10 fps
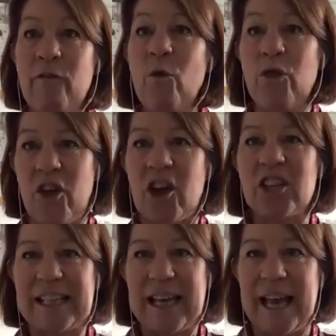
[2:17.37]
for
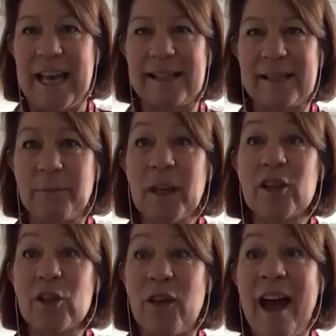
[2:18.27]
30 years.
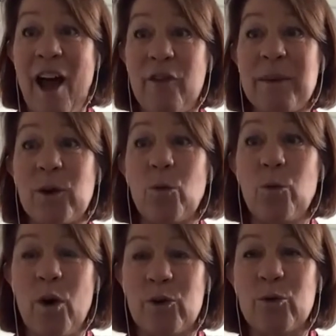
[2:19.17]
So there have been
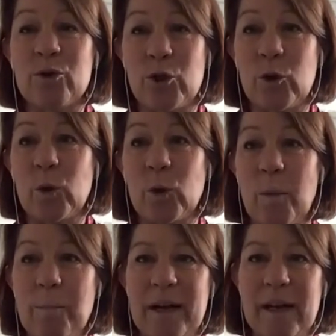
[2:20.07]
one or
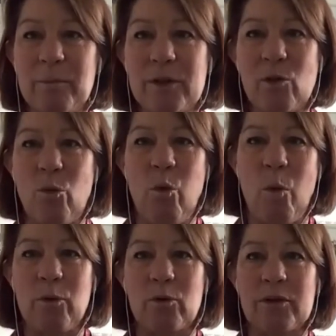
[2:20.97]
two blips,
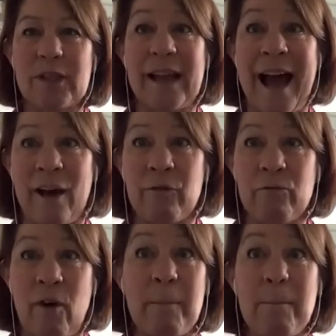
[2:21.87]
wobbles, and
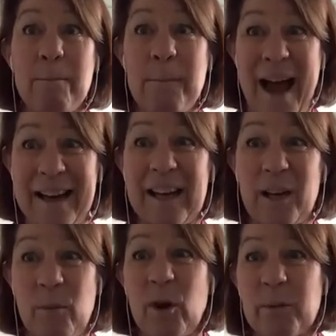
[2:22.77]
outright
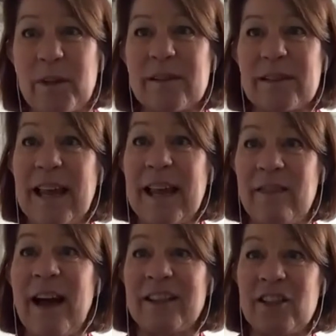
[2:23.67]
panic moments
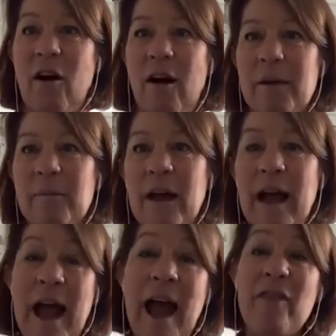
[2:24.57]
in that time.
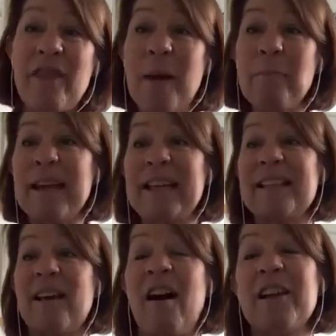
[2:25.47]
And that means
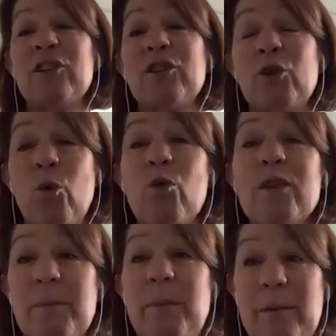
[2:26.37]
that I can
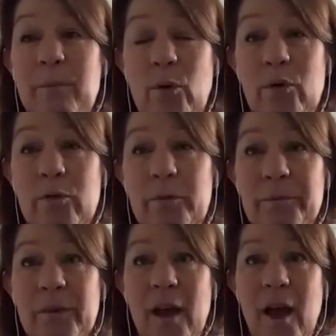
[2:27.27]
talk to people
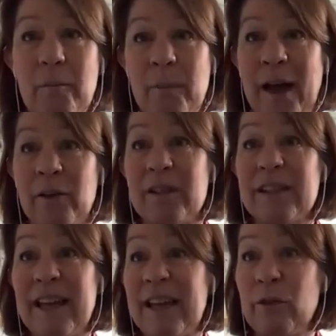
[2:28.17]
about
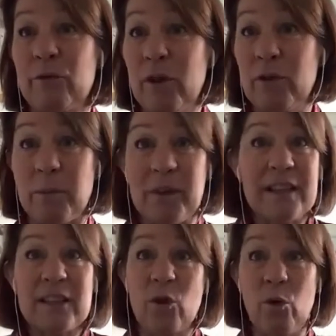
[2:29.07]
getting through them, that
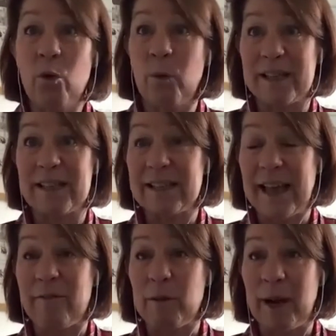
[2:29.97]
it's not always the
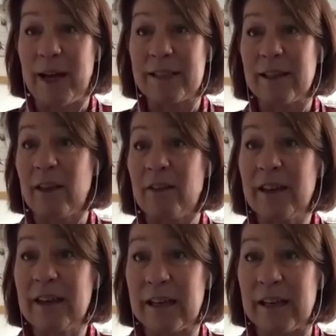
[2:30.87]
scary place that they
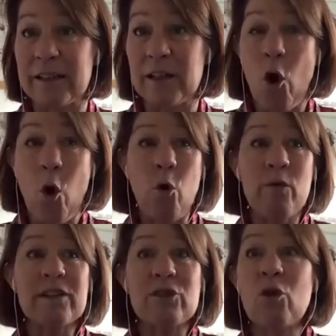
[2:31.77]
think it is,
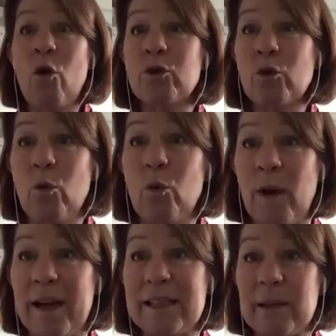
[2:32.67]
or it's not
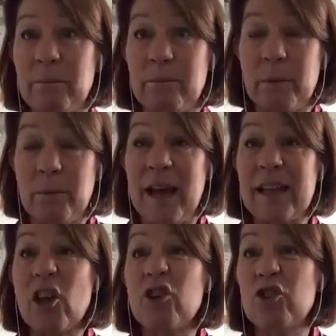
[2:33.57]
always the
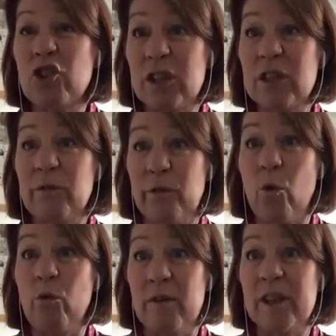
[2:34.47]
place just
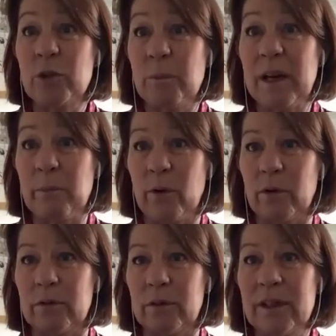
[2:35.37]
for rich
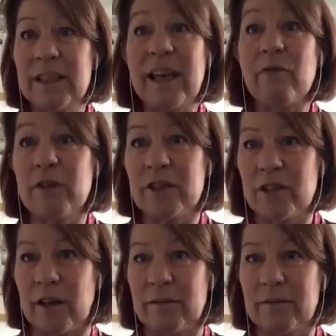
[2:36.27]
people to get
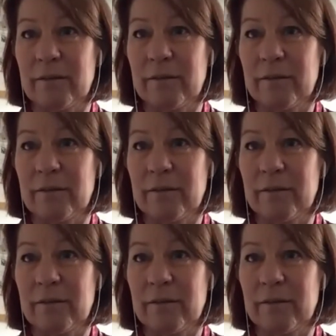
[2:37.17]
richer.